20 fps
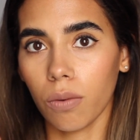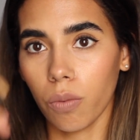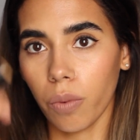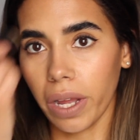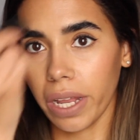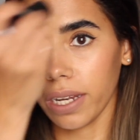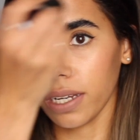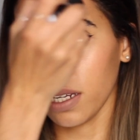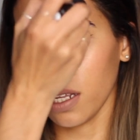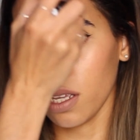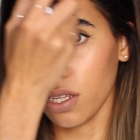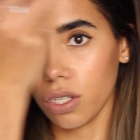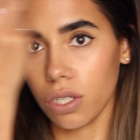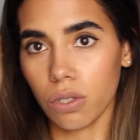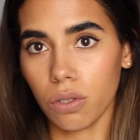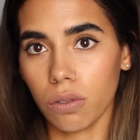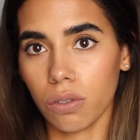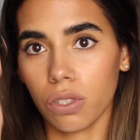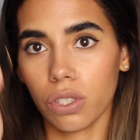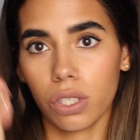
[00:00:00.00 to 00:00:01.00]
when
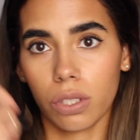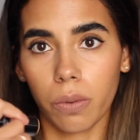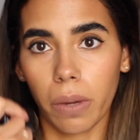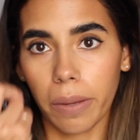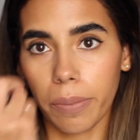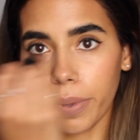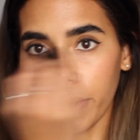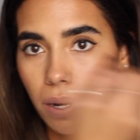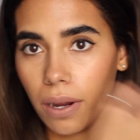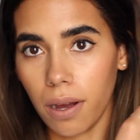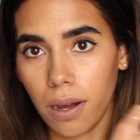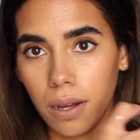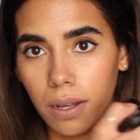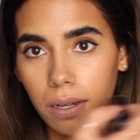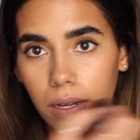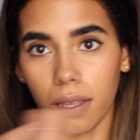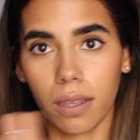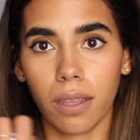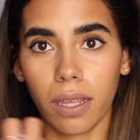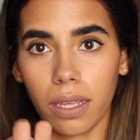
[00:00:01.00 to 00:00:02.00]
you swipe it
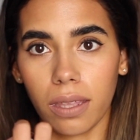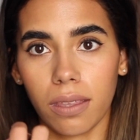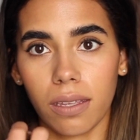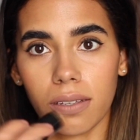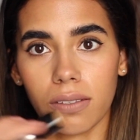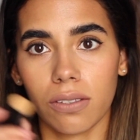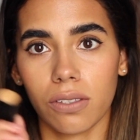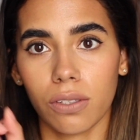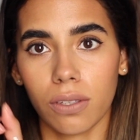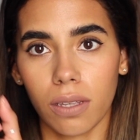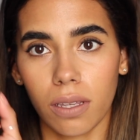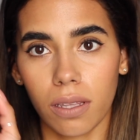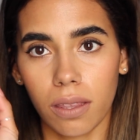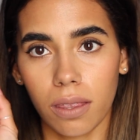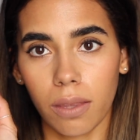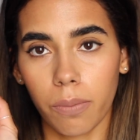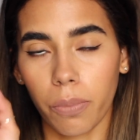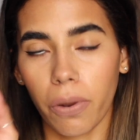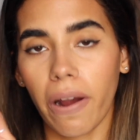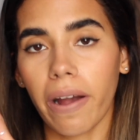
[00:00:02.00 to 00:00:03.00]
on like this.
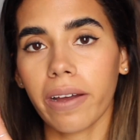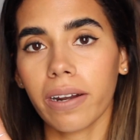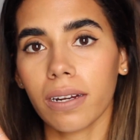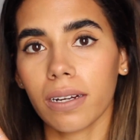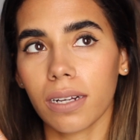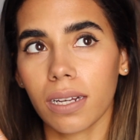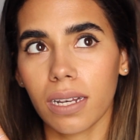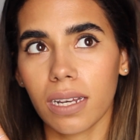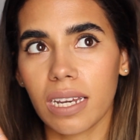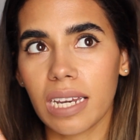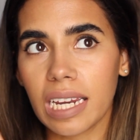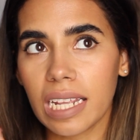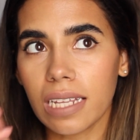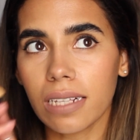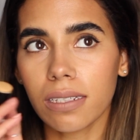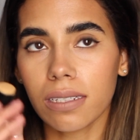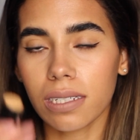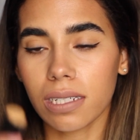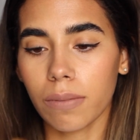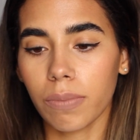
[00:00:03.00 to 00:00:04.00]
The product
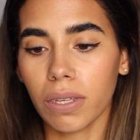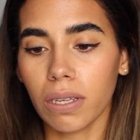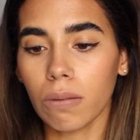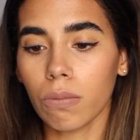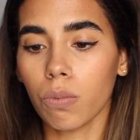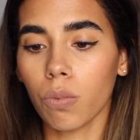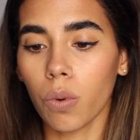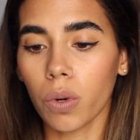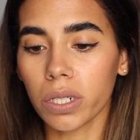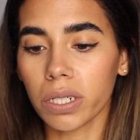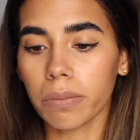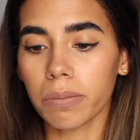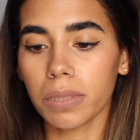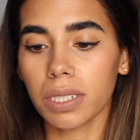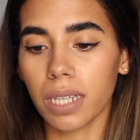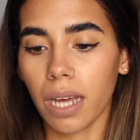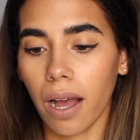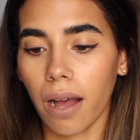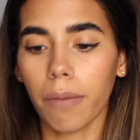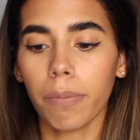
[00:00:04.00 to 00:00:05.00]
needs to be
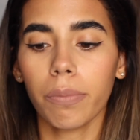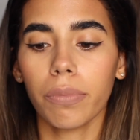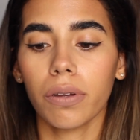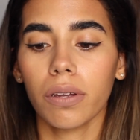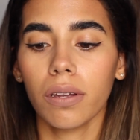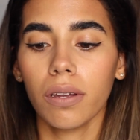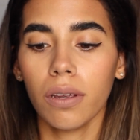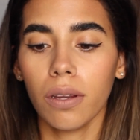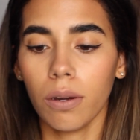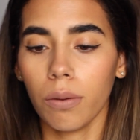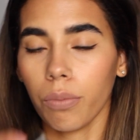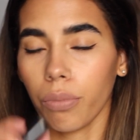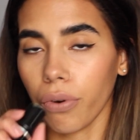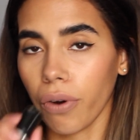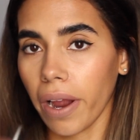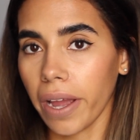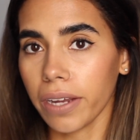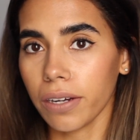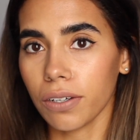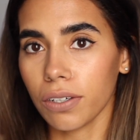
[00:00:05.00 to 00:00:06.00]
warmed up
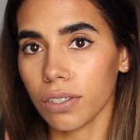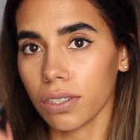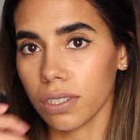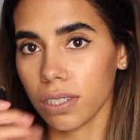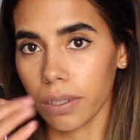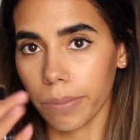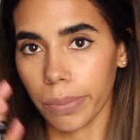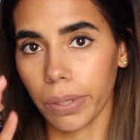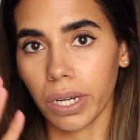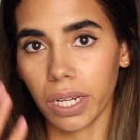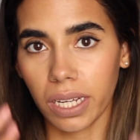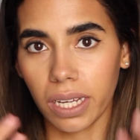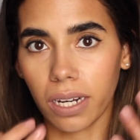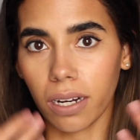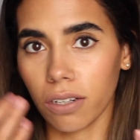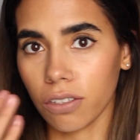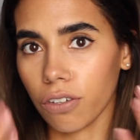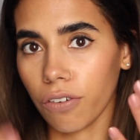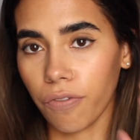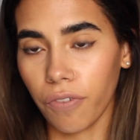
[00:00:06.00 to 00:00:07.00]
prior to putting it
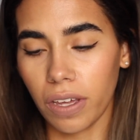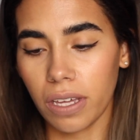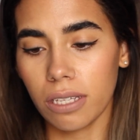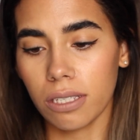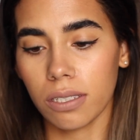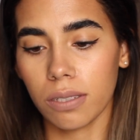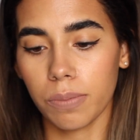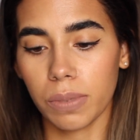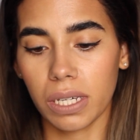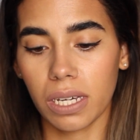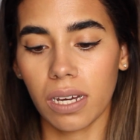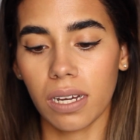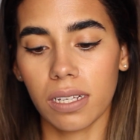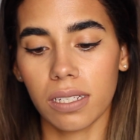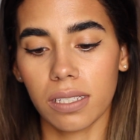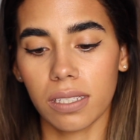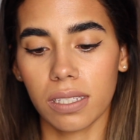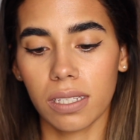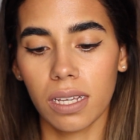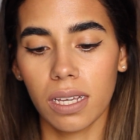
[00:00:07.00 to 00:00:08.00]
on your face
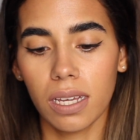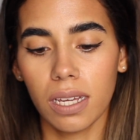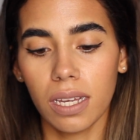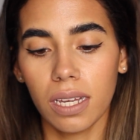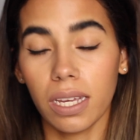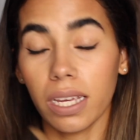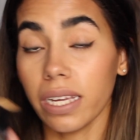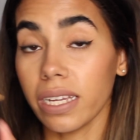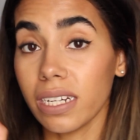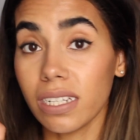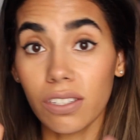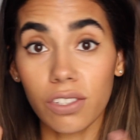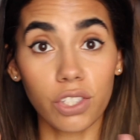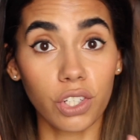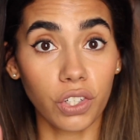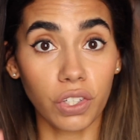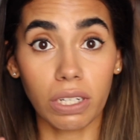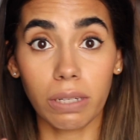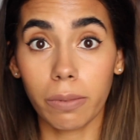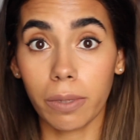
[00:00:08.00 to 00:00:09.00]
because it is
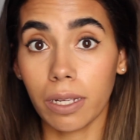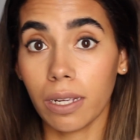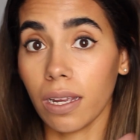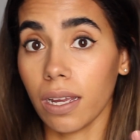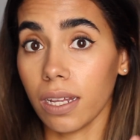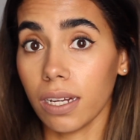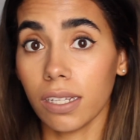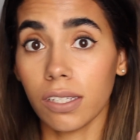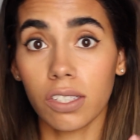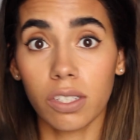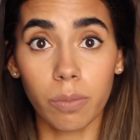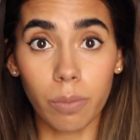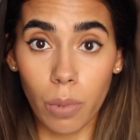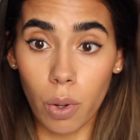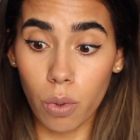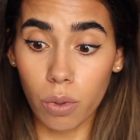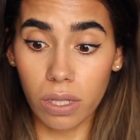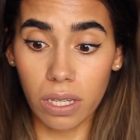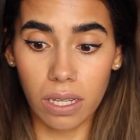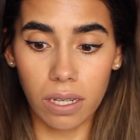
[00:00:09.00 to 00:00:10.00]
creamy, it is
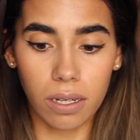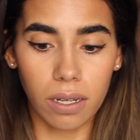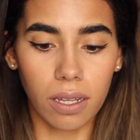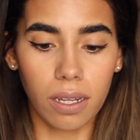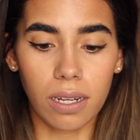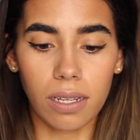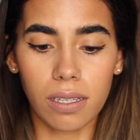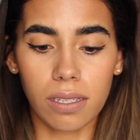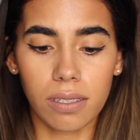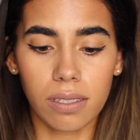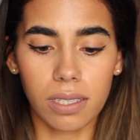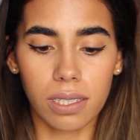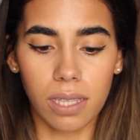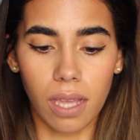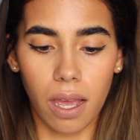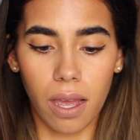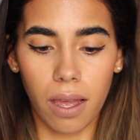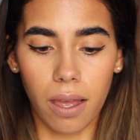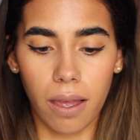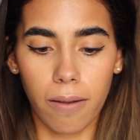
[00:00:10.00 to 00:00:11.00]
emollient, it is
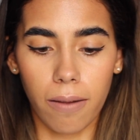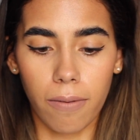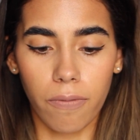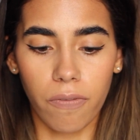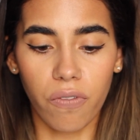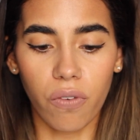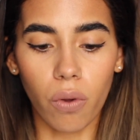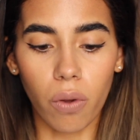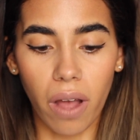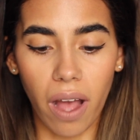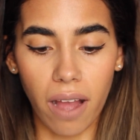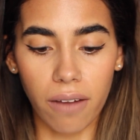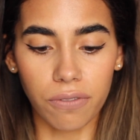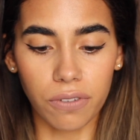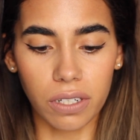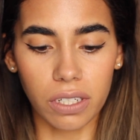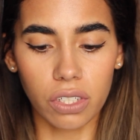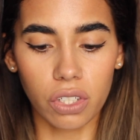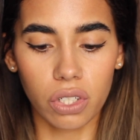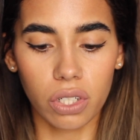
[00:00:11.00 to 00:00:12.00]
full
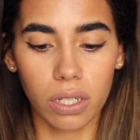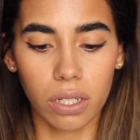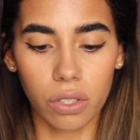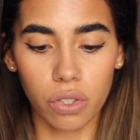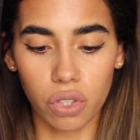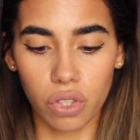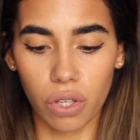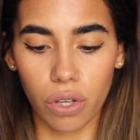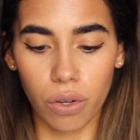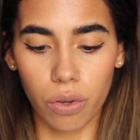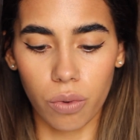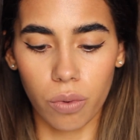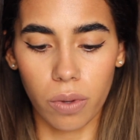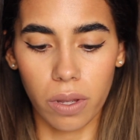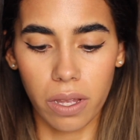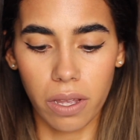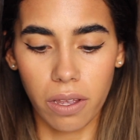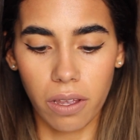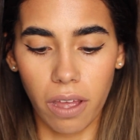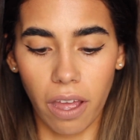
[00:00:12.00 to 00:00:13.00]
coverage. So
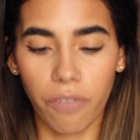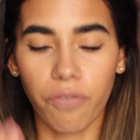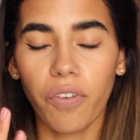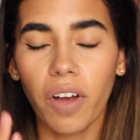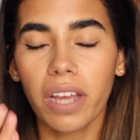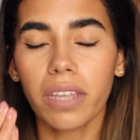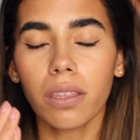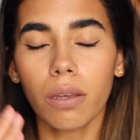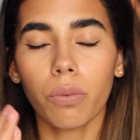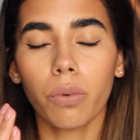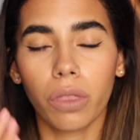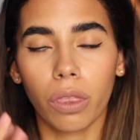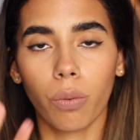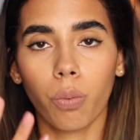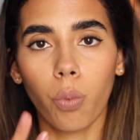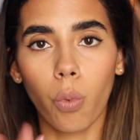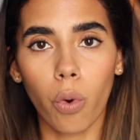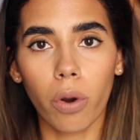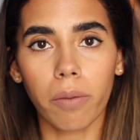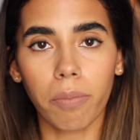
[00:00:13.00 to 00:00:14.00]
I find that with the
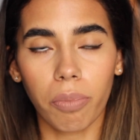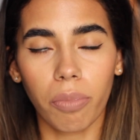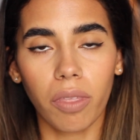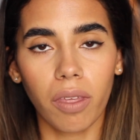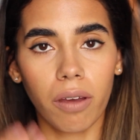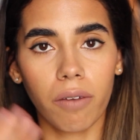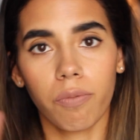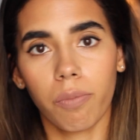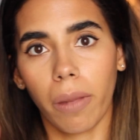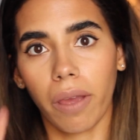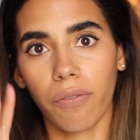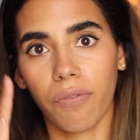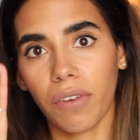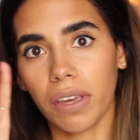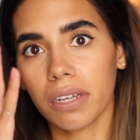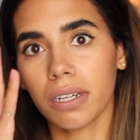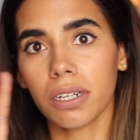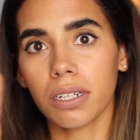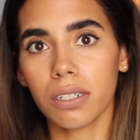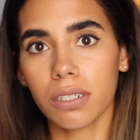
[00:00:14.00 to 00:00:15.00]
warmth of my
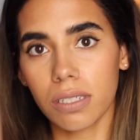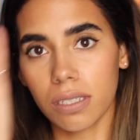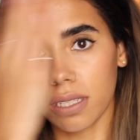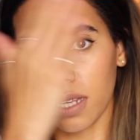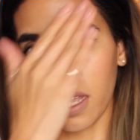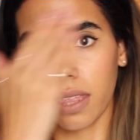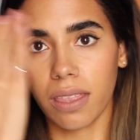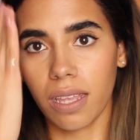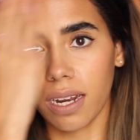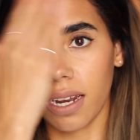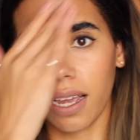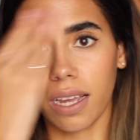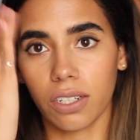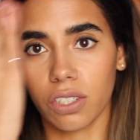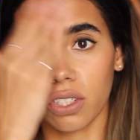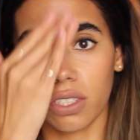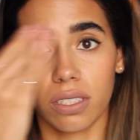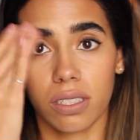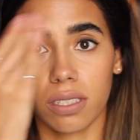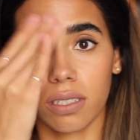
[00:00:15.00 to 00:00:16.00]
fingers, and then I
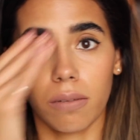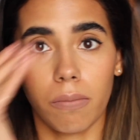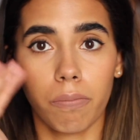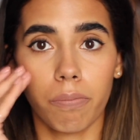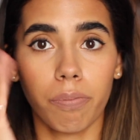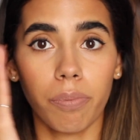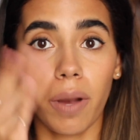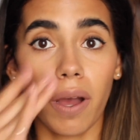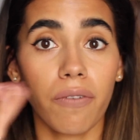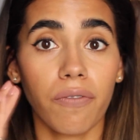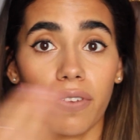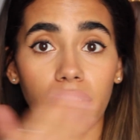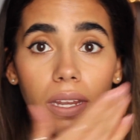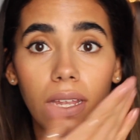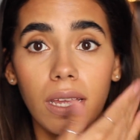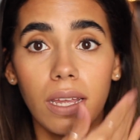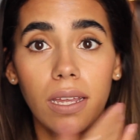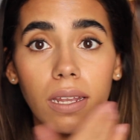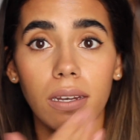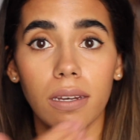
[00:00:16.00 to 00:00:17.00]
just buff
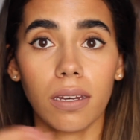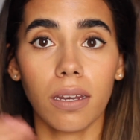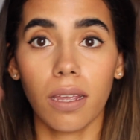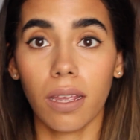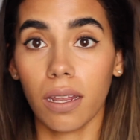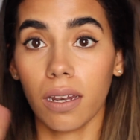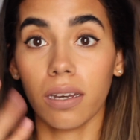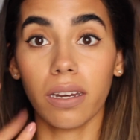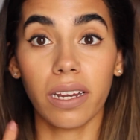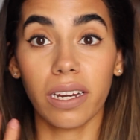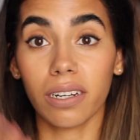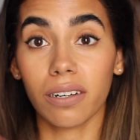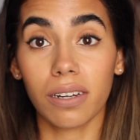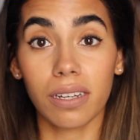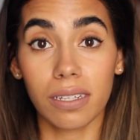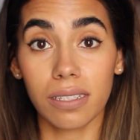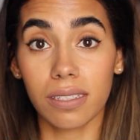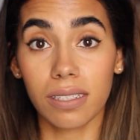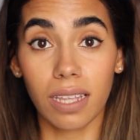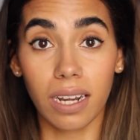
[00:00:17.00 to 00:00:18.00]
it in
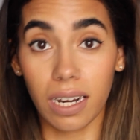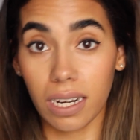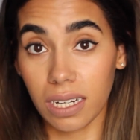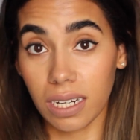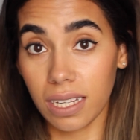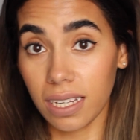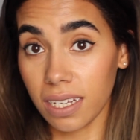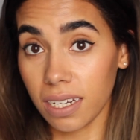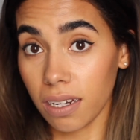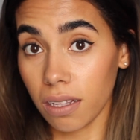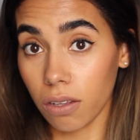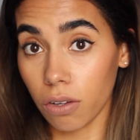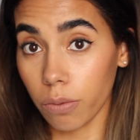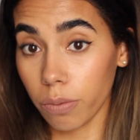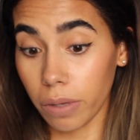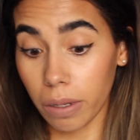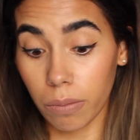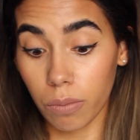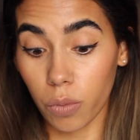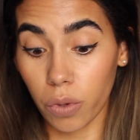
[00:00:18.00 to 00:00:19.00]
areas that I need a little
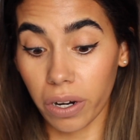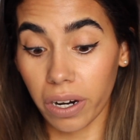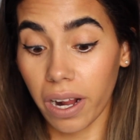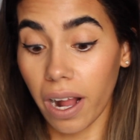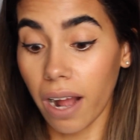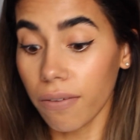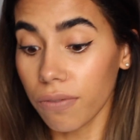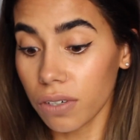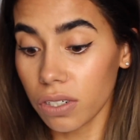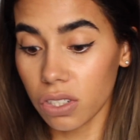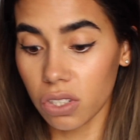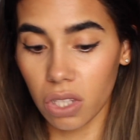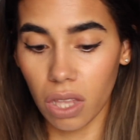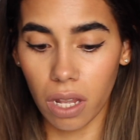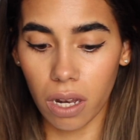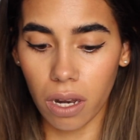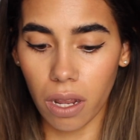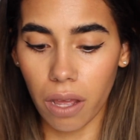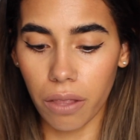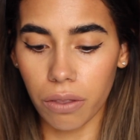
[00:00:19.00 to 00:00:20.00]
bit more coverage
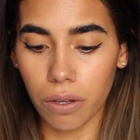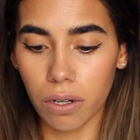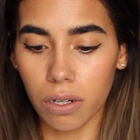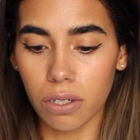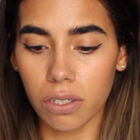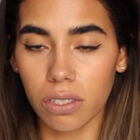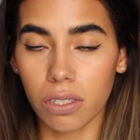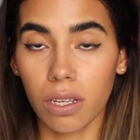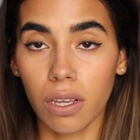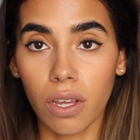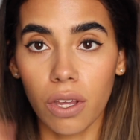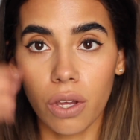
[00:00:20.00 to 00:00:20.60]
than others,